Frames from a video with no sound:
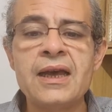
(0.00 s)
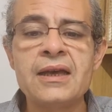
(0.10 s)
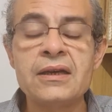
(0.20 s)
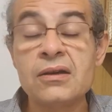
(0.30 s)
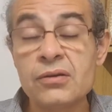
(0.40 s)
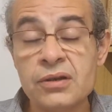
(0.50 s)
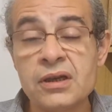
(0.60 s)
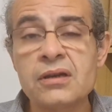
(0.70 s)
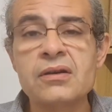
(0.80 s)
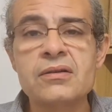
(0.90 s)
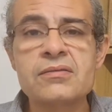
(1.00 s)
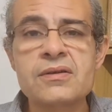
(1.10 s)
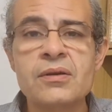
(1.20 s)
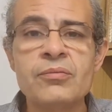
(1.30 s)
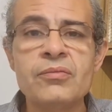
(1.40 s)
including
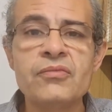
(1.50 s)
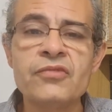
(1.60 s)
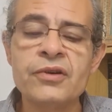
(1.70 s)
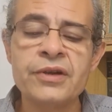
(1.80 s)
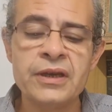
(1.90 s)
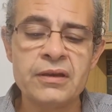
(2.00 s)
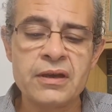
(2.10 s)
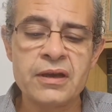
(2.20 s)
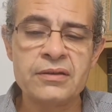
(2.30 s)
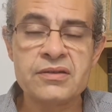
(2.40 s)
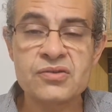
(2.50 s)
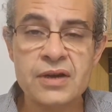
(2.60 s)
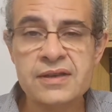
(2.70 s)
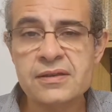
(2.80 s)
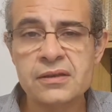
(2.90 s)
some very
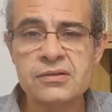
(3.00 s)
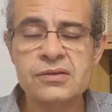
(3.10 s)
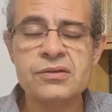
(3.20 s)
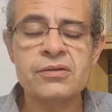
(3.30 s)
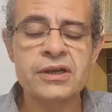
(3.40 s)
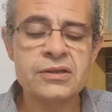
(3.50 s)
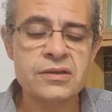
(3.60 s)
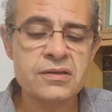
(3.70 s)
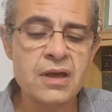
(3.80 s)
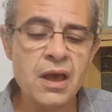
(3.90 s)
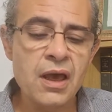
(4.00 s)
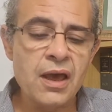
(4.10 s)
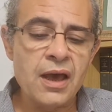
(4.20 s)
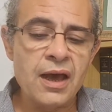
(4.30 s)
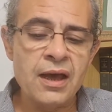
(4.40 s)
distressing situations,
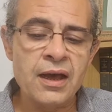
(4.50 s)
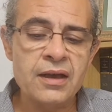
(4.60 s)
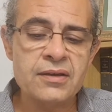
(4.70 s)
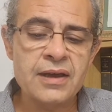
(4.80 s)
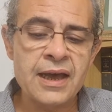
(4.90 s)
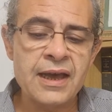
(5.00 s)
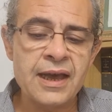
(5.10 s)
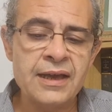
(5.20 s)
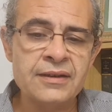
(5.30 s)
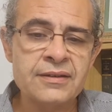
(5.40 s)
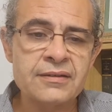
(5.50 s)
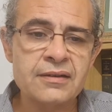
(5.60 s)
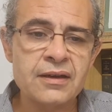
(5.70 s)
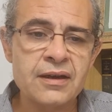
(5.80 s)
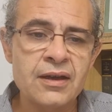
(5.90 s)
and
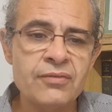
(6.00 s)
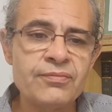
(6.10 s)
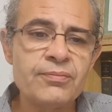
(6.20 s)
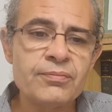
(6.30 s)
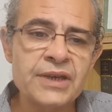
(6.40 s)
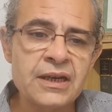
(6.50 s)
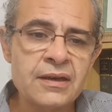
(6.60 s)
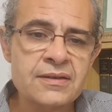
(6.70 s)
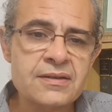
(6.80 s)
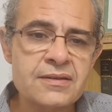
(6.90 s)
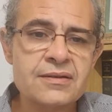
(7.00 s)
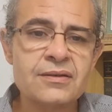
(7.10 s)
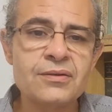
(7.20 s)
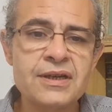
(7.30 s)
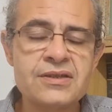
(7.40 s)
I've been asked
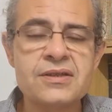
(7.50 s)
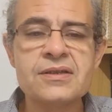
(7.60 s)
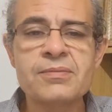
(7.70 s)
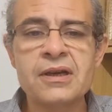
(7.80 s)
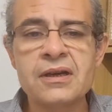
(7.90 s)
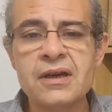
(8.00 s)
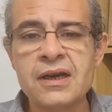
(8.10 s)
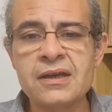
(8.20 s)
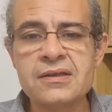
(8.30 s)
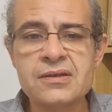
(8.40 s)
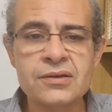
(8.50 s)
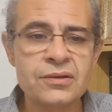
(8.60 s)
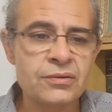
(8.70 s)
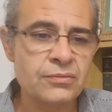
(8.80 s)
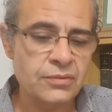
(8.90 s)
questions by clients,
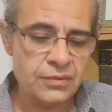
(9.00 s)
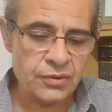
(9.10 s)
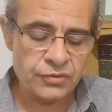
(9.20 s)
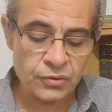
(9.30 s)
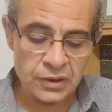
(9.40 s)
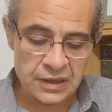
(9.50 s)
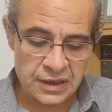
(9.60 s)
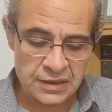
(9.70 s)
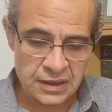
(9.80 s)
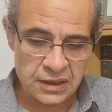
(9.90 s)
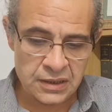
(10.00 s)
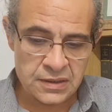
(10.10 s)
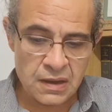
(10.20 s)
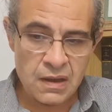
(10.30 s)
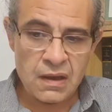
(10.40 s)
over all of these years.
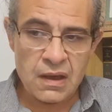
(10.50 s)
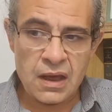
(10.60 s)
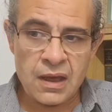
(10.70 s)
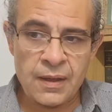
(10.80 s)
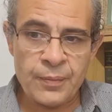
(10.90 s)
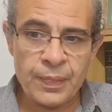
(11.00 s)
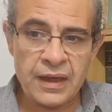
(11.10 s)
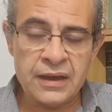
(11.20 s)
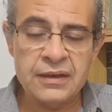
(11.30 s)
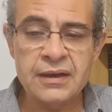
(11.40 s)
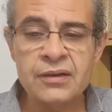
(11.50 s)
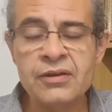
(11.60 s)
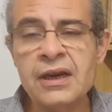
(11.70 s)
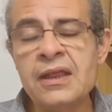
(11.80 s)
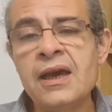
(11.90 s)
And
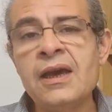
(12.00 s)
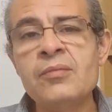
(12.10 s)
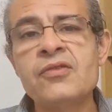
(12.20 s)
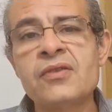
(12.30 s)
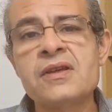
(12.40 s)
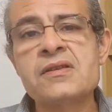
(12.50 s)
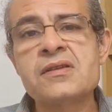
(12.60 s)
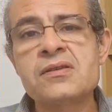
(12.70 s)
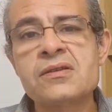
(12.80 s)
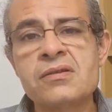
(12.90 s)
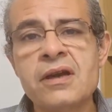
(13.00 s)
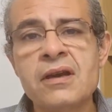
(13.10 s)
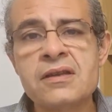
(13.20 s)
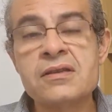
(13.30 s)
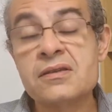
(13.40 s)
really, the aim of this is to try and
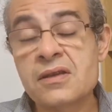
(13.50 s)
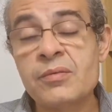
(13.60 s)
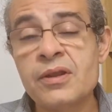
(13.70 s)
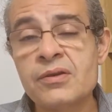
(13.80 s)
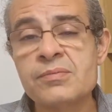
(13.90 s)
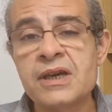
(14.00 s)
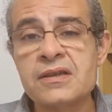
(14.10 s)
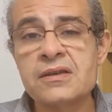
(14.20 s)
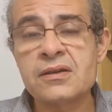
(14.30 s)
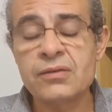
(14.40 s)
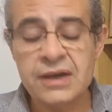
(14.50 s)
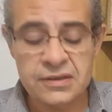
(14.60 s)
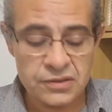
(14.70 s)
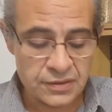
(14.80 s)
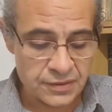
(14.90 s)
answer some of those basic
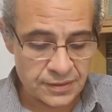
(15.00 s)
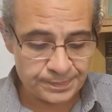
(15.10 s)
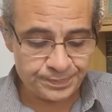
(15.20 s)
questions.